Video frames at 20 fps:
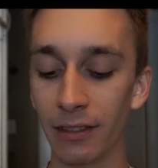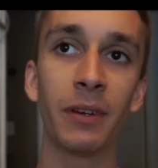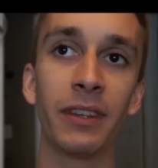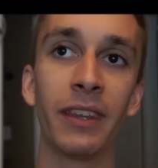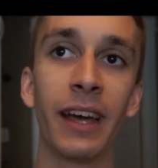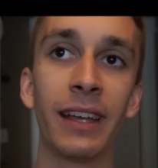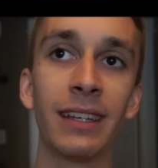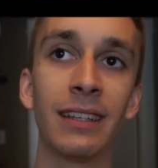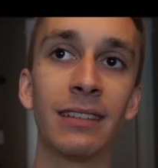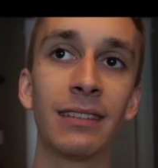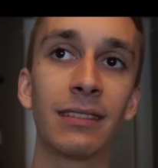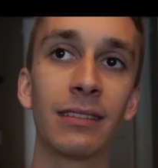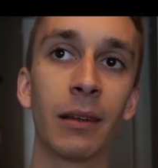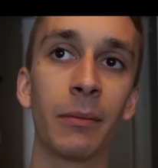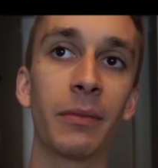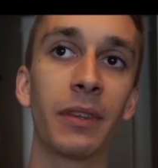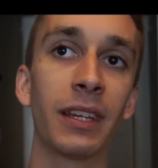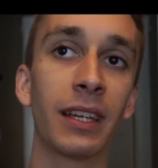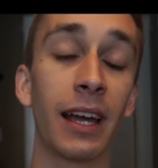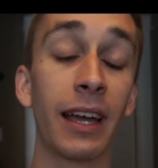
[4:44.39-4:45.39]
So that is
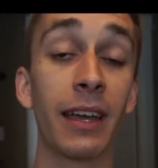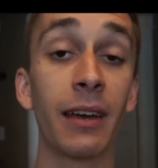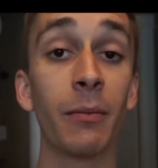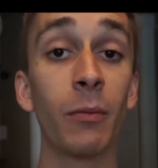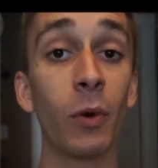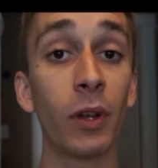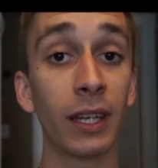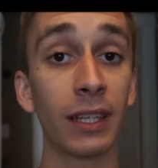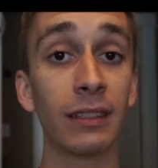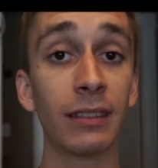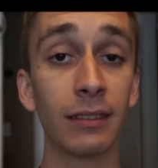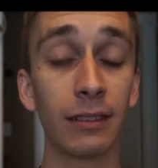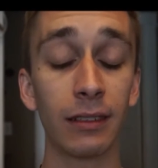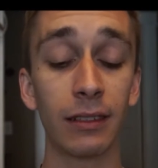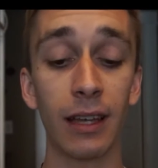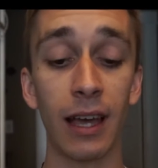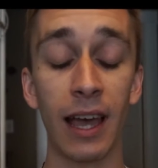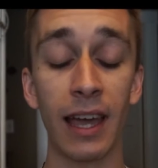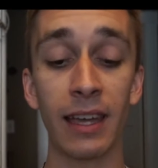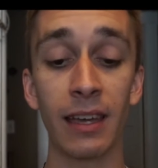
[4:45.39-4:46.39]
something I
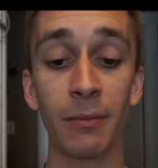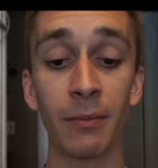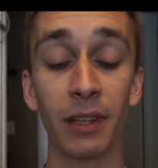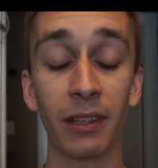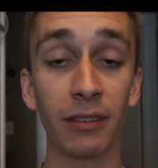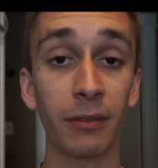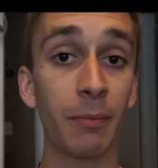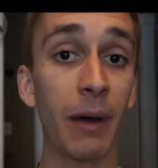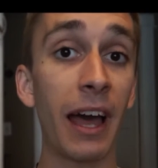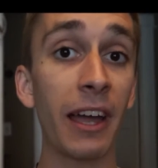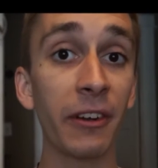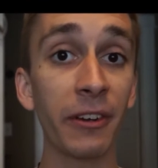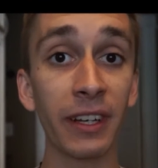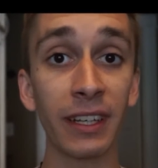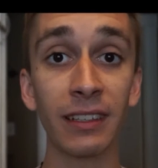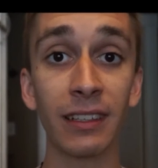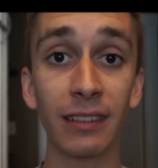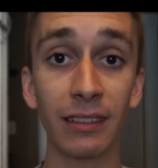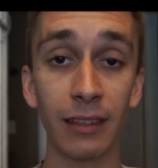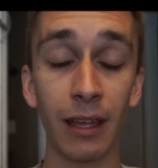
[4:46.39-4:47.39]
am
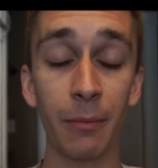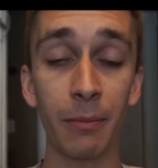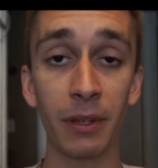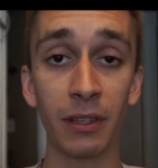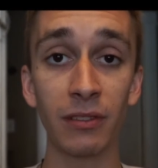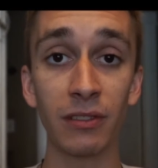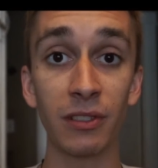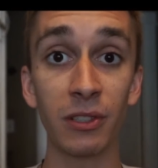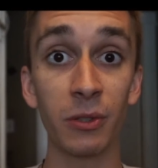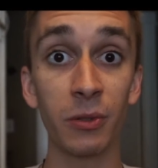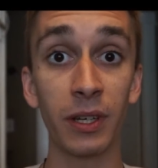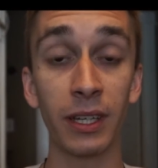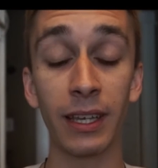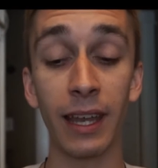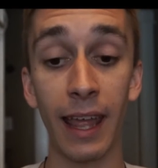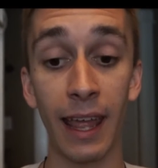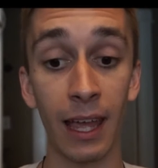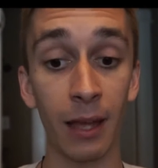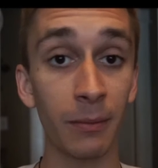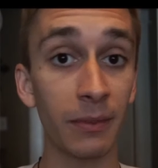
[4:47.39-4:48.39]
aspiring to step into
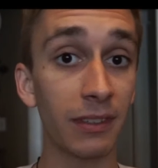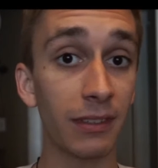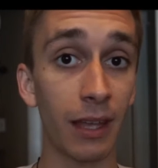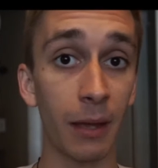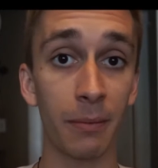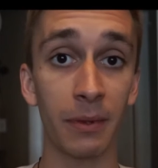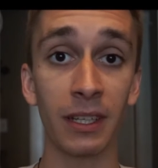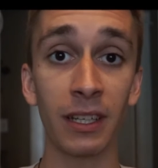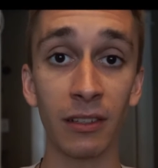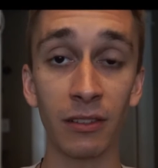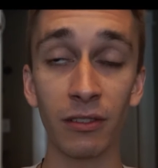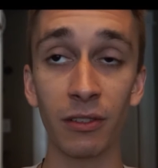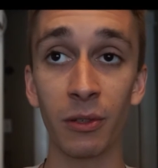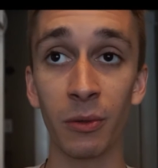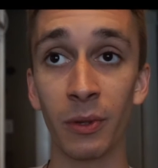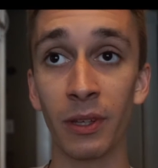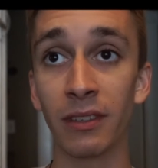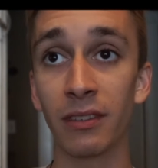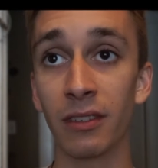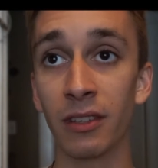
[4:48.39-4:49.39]
and am stepping
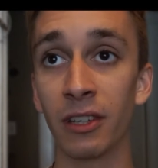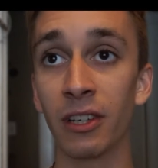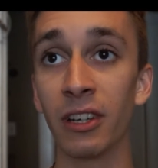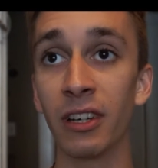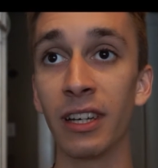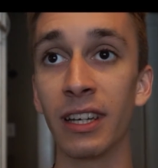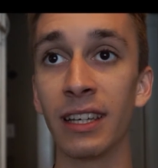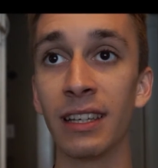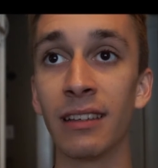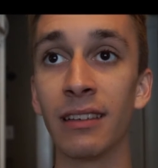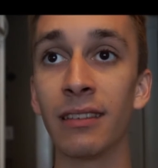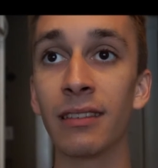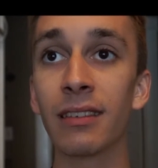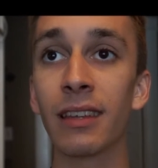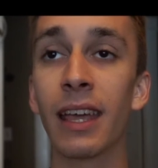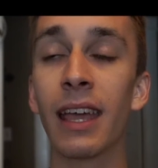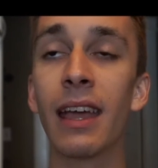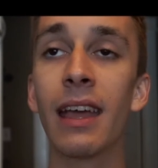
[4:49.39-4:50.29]
into this year, is